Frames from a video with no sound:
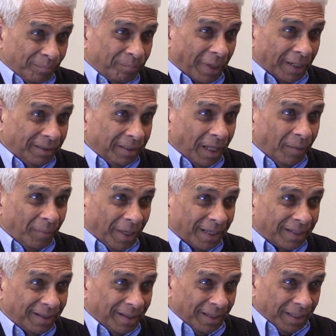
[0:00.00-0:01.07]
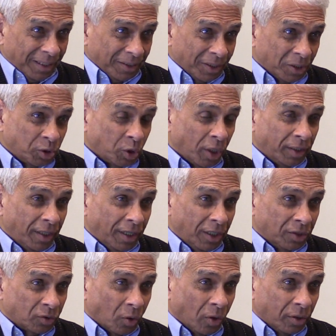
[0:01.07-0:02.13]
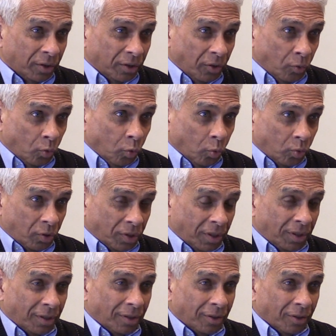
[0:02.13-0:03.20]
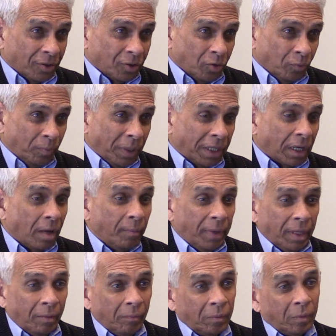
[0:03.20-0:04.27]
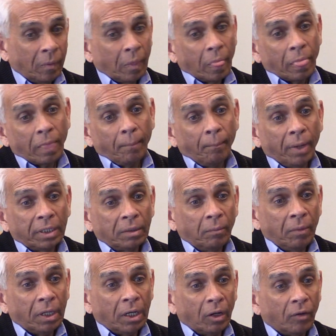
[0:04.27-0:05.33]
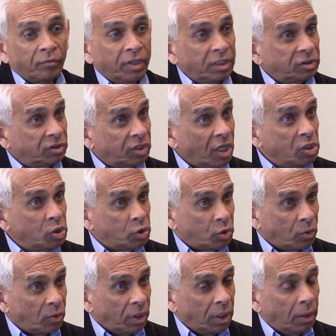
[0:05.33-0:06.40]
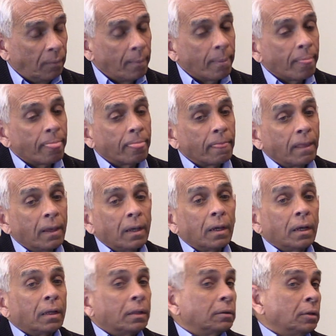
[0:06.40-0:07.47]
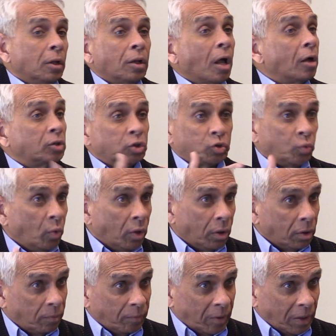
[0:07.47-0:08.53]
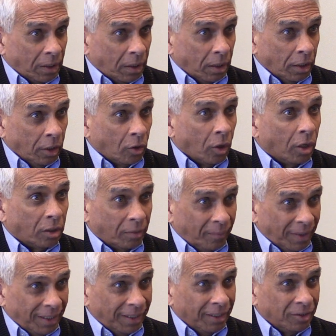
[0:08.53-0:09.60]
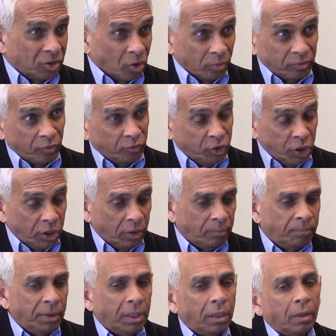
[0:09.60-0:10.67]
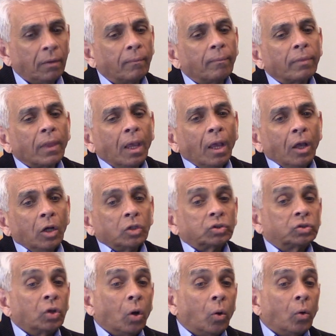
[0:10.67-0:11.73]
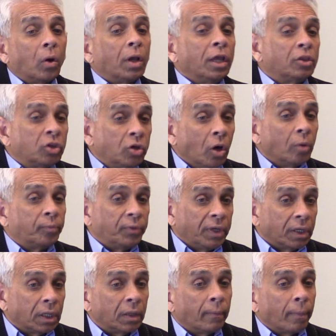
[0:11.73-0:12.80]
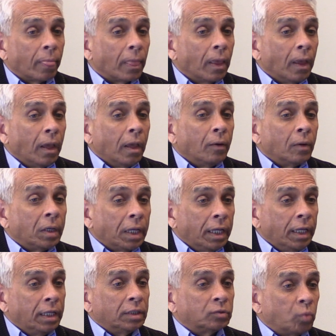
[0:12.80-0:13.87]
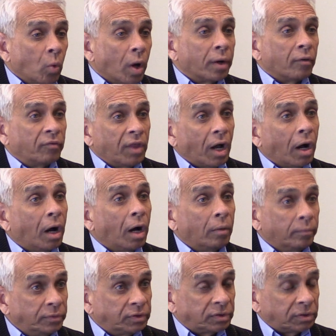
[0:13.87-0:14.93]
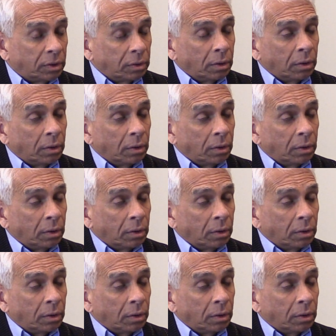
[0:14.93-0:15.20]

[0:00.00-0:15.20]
pandemic, that China is on the route to becoming, by the middle of this century, the largest world economy in terms of GDP. So Ethiopia is one of the hubs